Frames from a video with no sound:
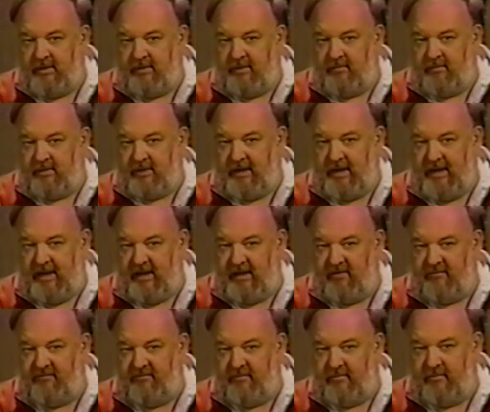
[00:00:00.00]
that will
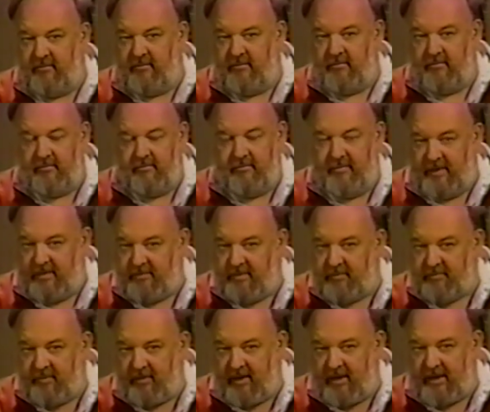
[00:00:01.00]
have
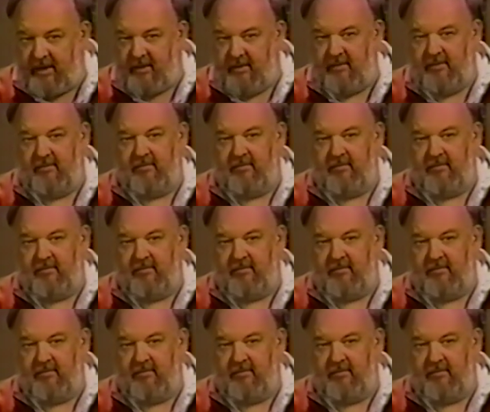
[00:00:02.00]
minimum drag,